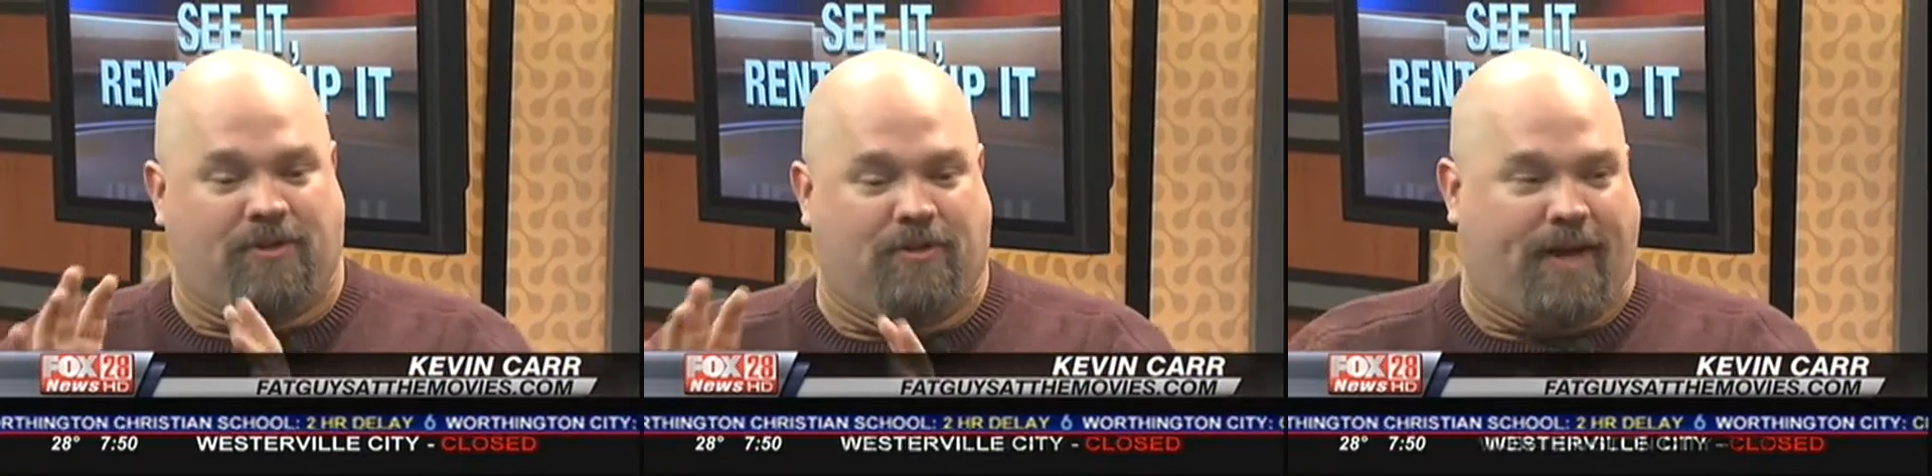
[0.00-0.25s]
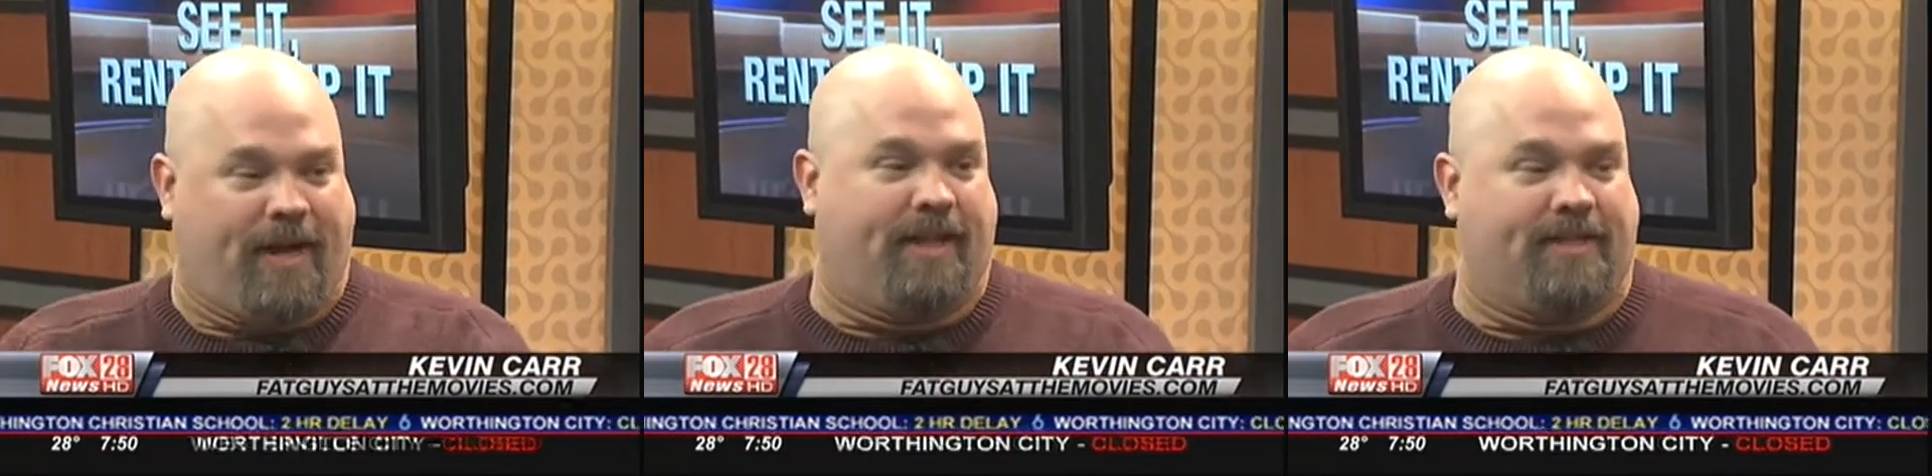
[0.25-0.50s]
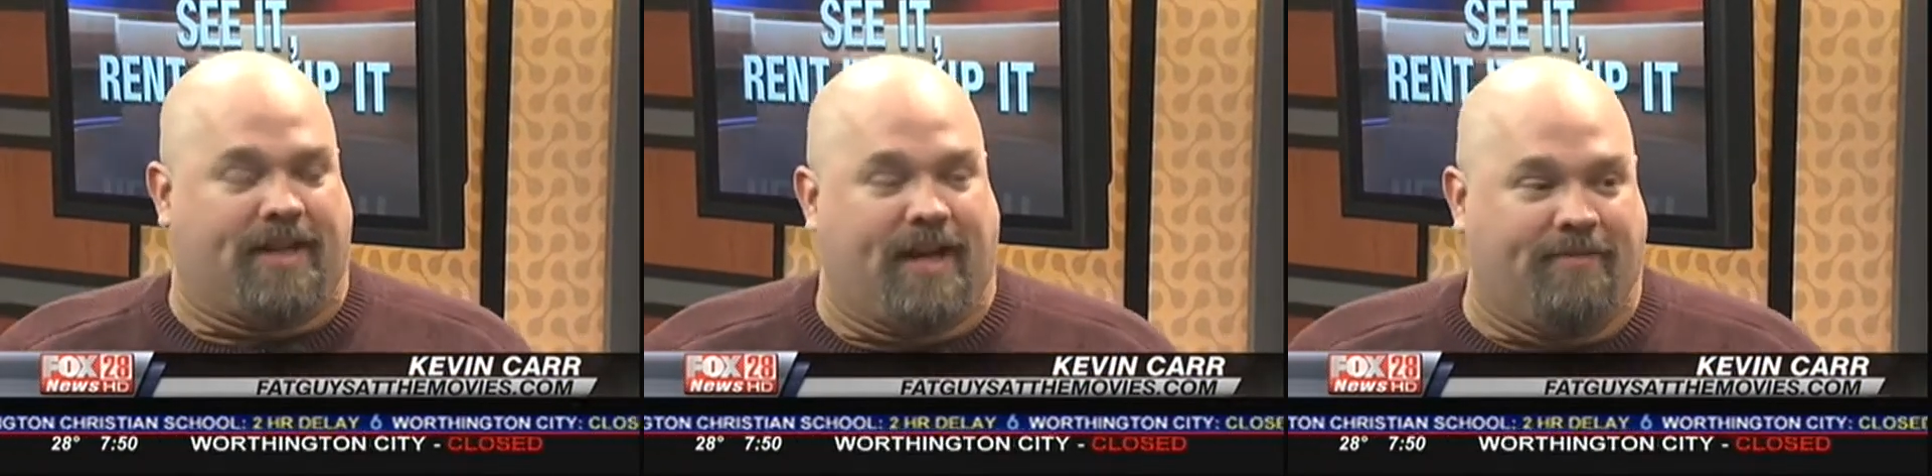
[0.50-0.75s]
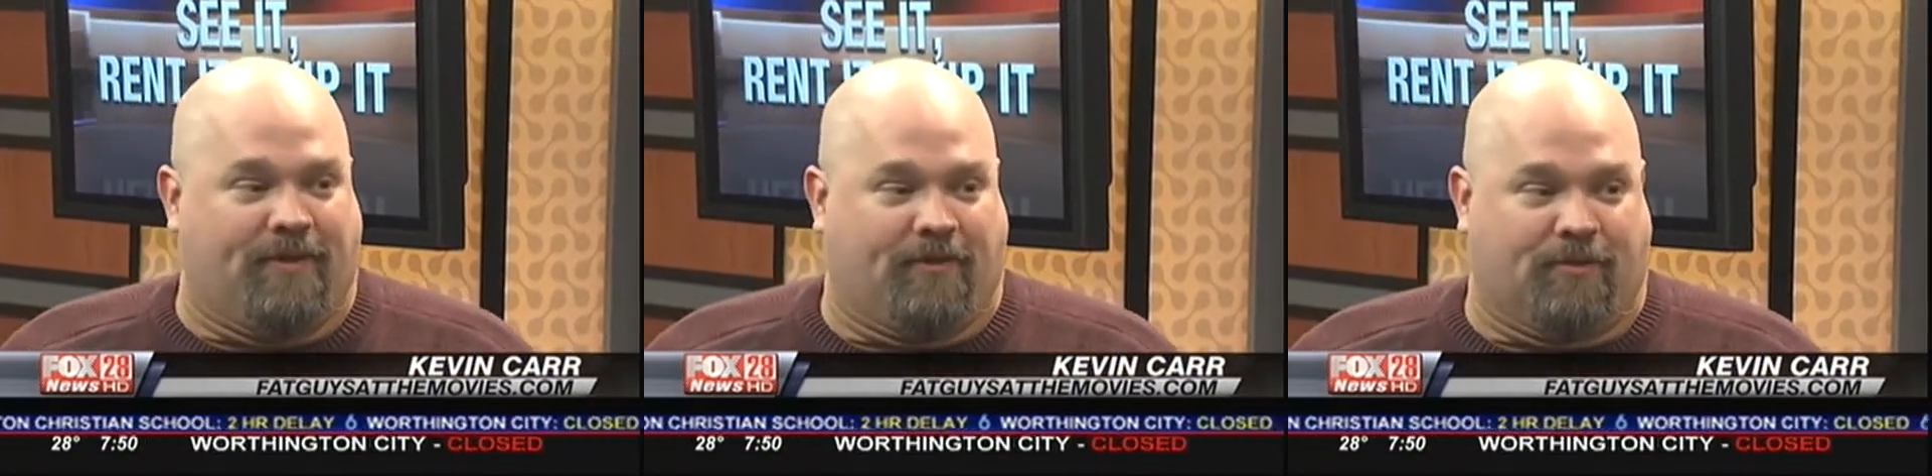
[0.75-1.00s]
to Haley
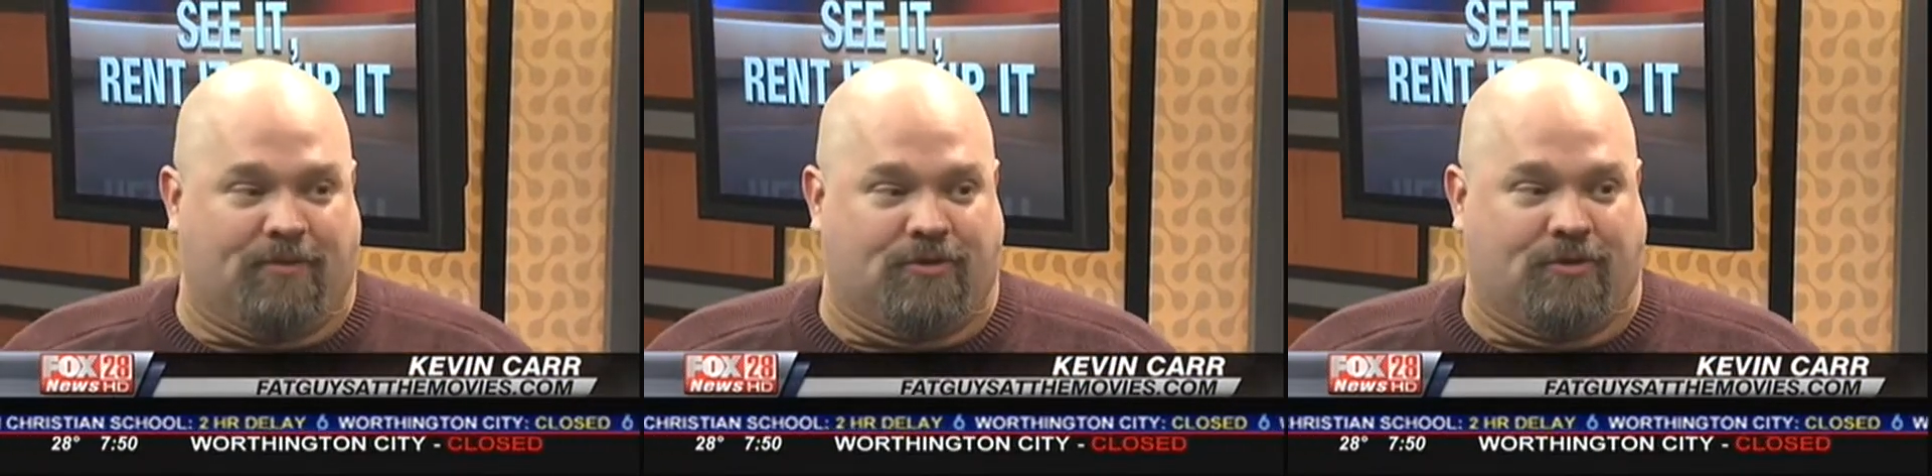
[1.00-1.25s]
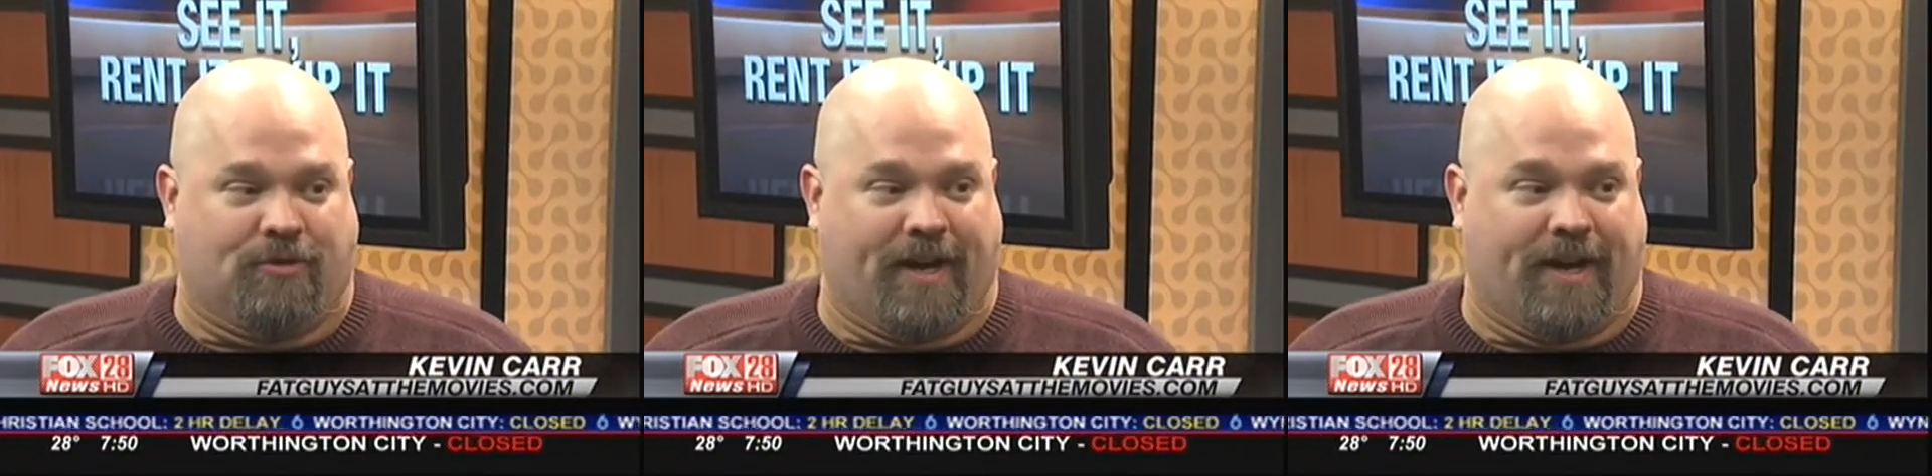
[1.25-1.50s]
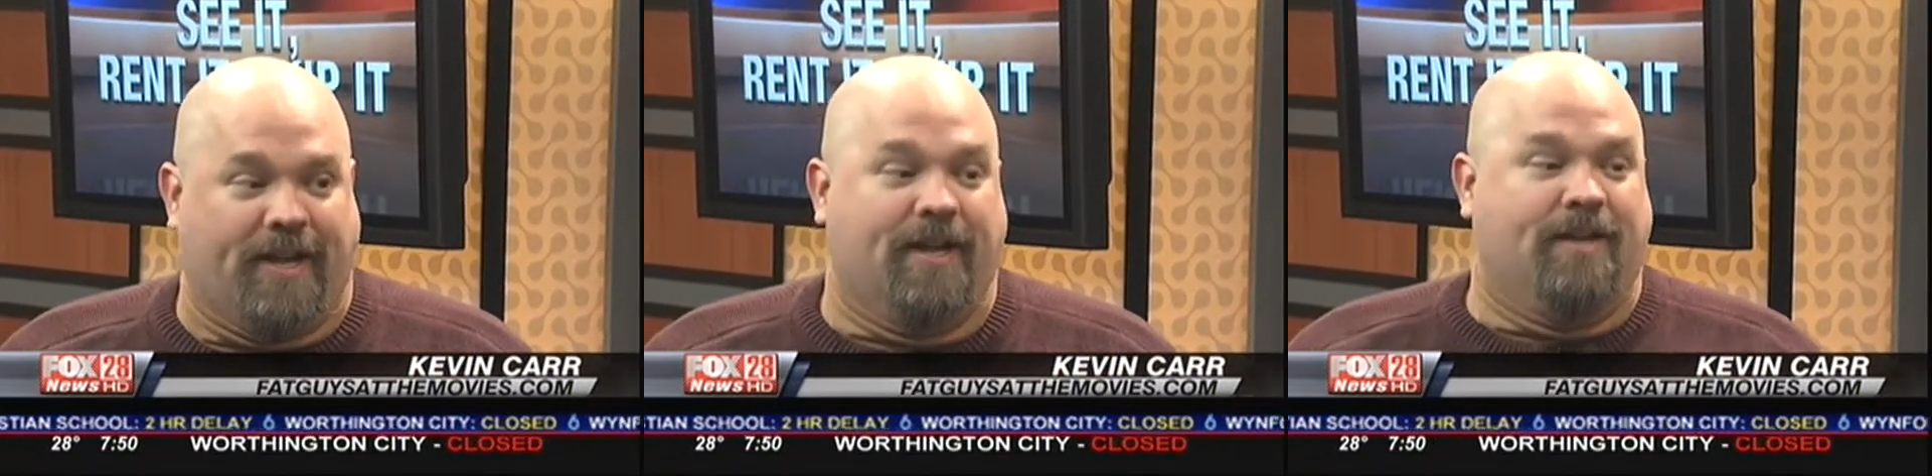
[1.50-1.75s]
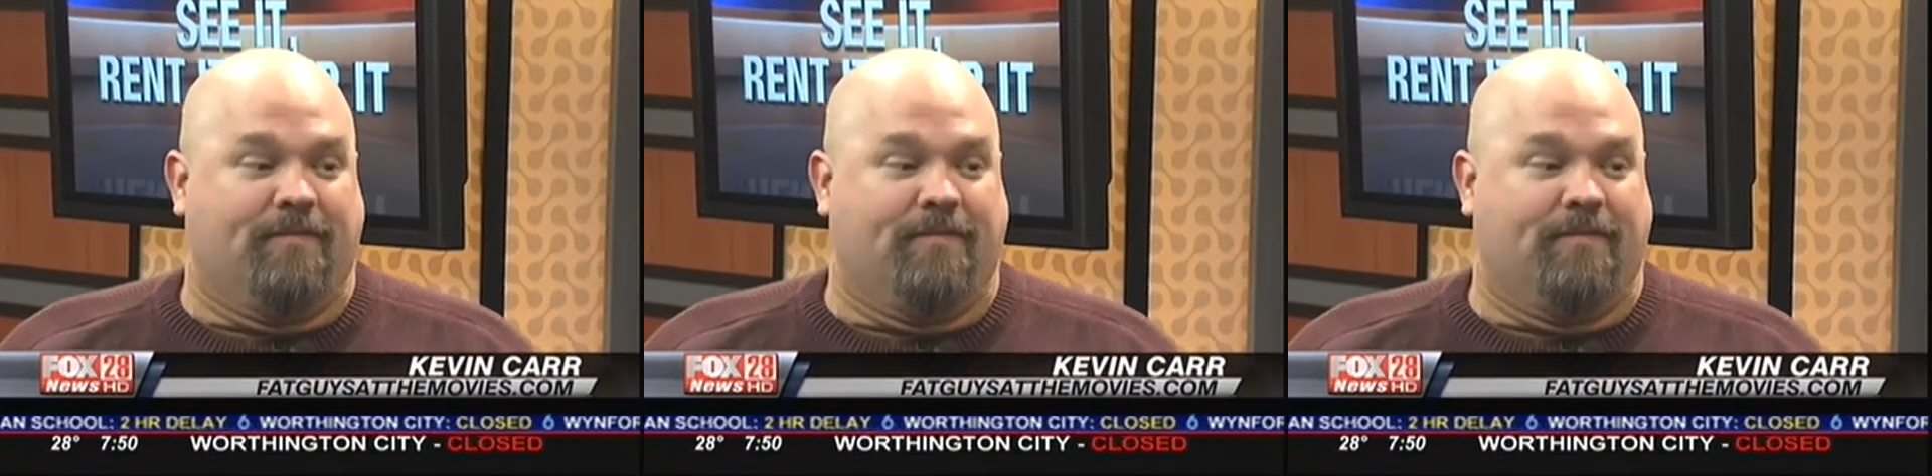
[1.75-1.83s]
Steinfeld from True Grit.